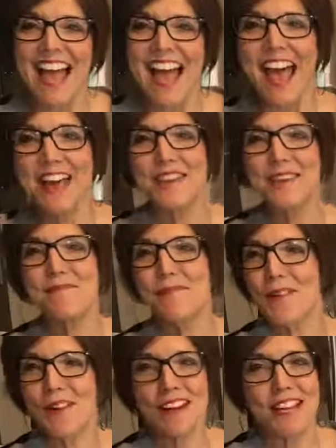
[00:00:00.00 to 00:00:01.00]
Hey, good
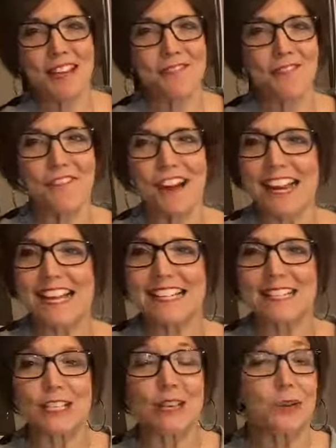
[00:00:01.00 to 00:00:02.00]
morning,
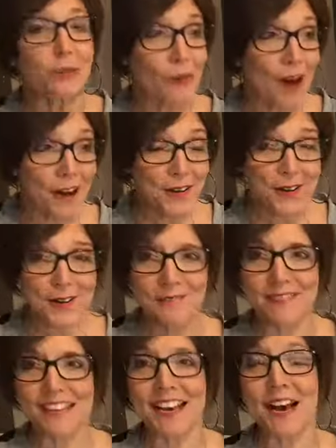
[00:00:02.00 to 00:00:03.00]
friends.
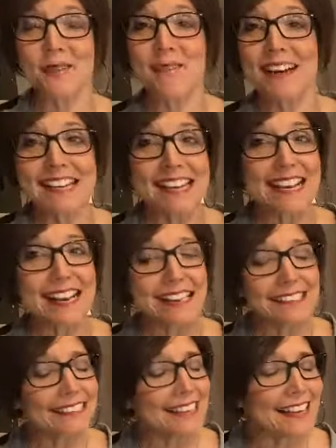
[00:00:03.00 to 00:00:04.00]
Welcome. Come on
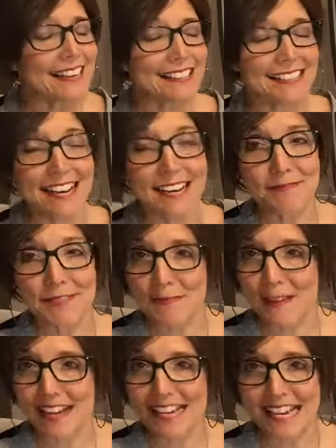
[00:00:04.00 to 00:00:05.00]
in. Come to
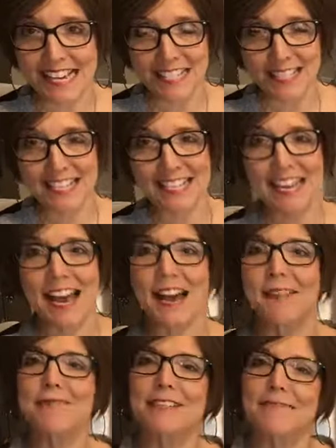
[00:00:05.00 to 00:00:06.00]
my kitchen.
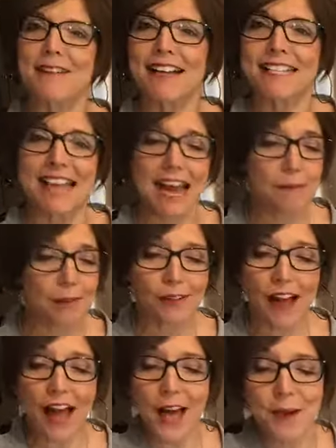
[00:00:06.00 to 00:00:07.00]
Come to my table.
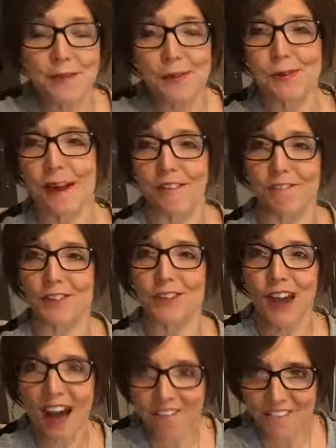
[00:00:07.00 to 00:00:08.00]
I hope you have your
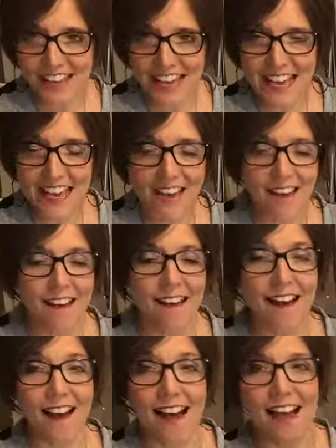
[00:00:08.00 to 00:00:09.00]
coffee.
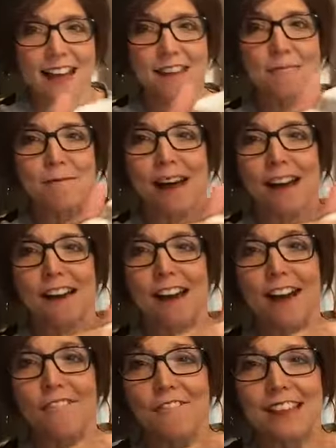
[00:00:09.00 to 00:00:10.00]
I have my
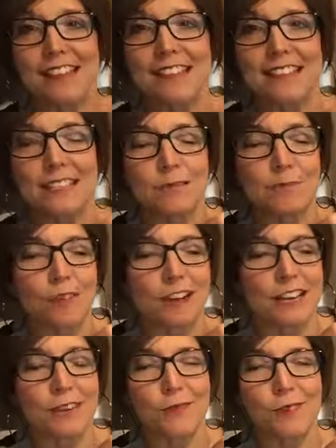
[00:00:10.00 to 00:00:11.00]
coffee this
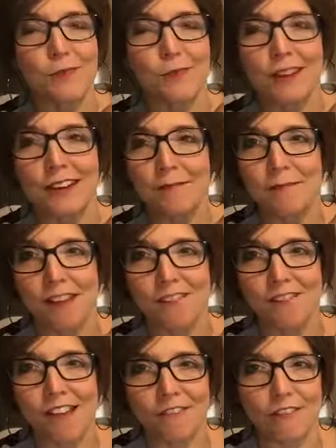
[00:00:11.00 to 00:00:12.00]
morning with one of my
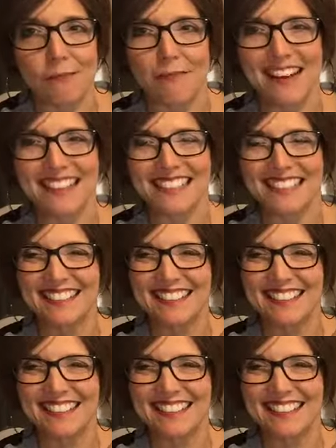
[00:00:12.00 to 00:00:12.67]
favorite mugs.